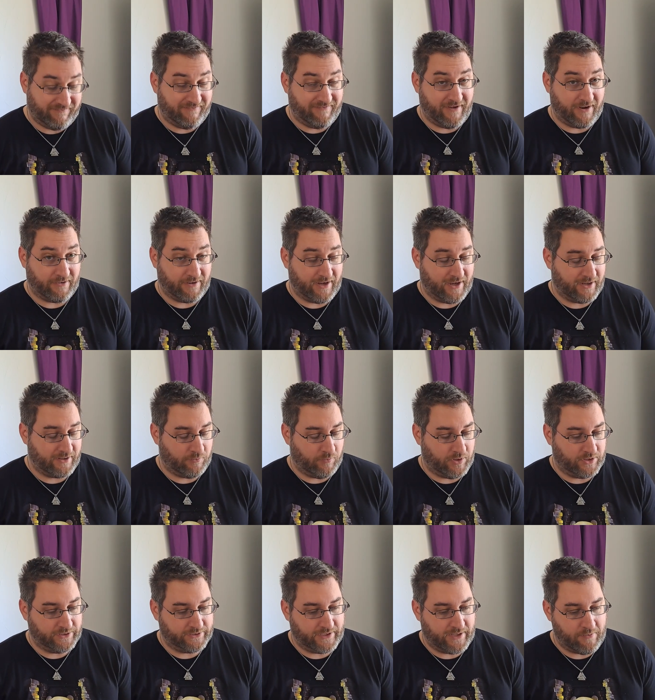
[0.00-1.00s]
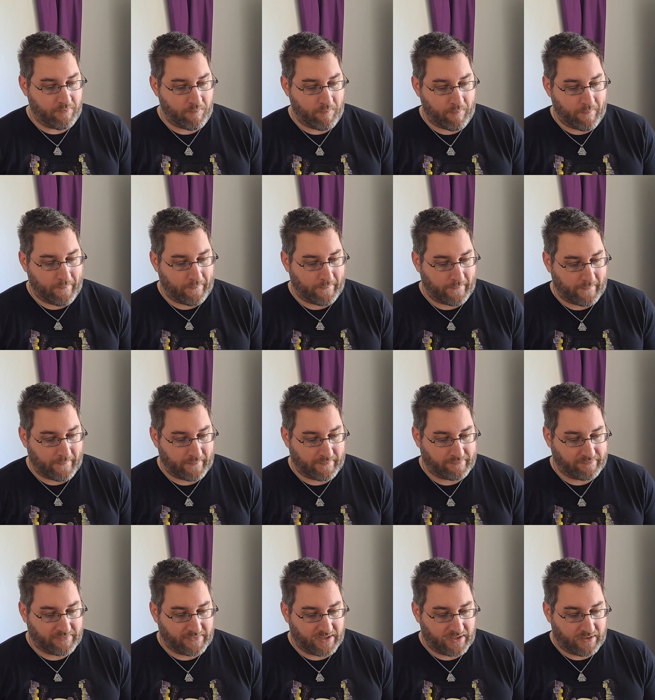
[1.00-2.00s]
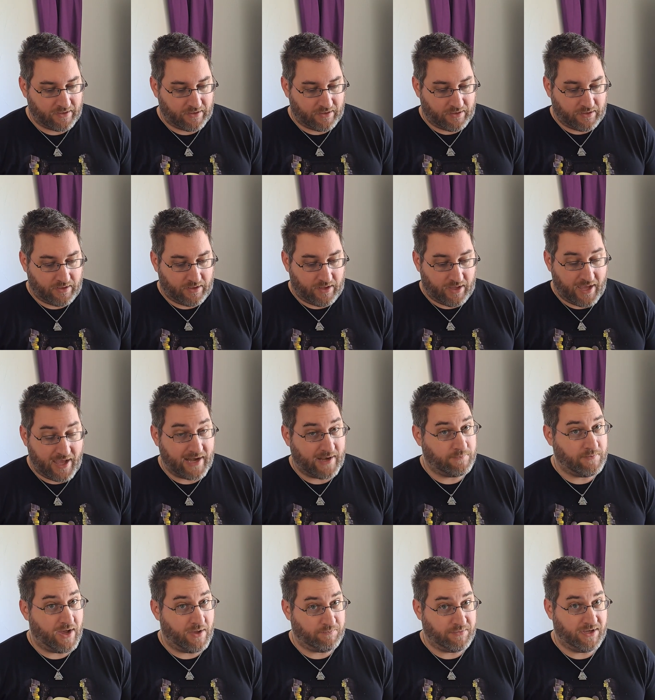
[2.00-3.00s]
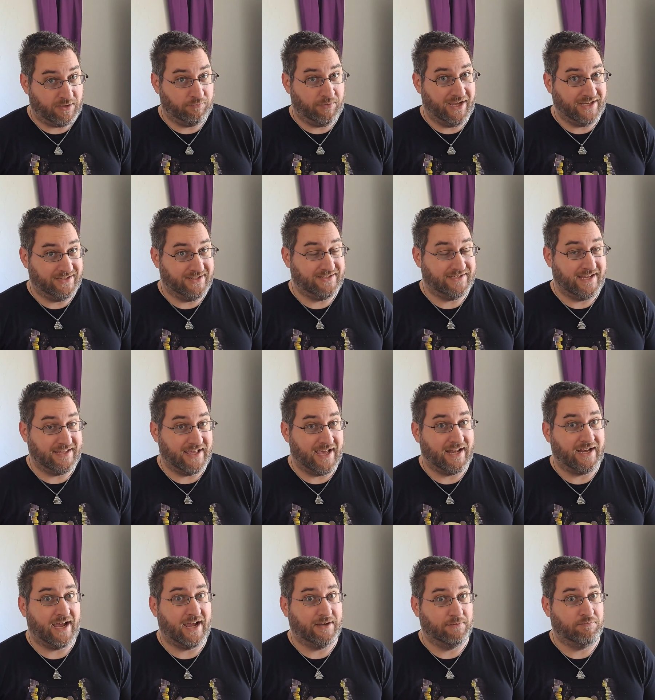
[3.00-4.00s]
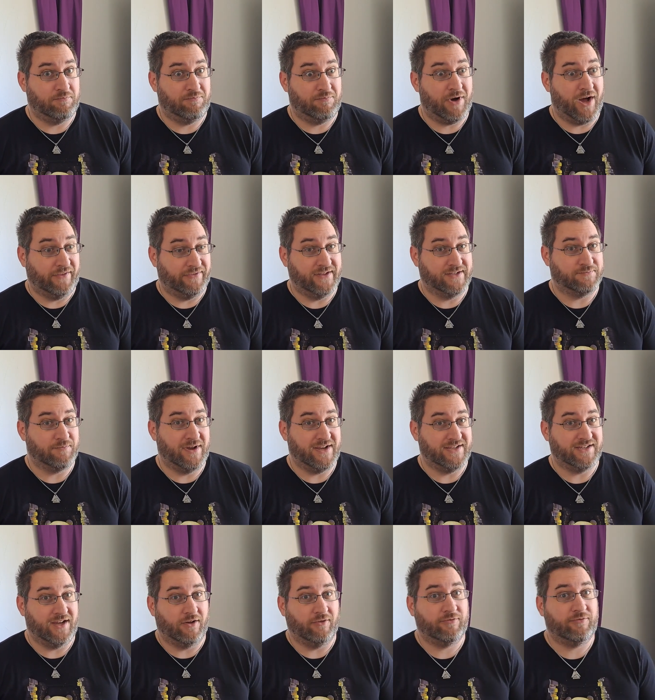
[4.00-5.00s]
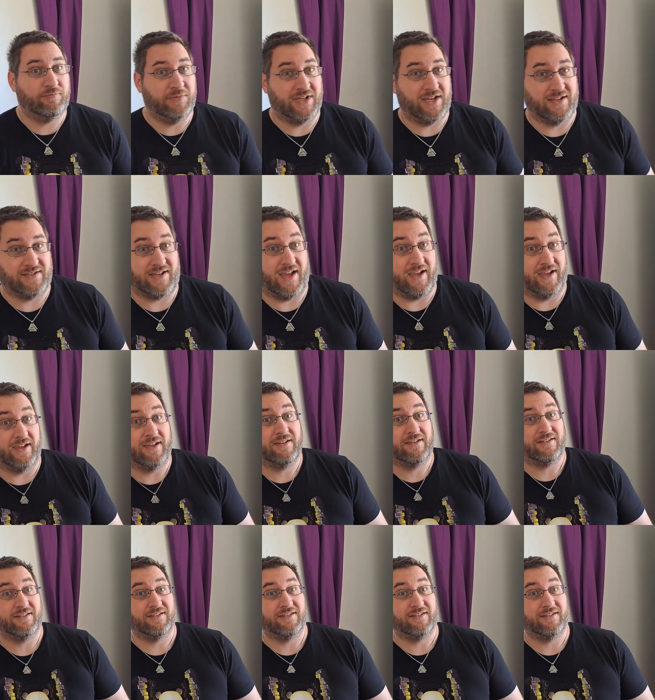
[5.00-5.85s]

Very high quality. And I'm not being paid to say that. I bought this myself because I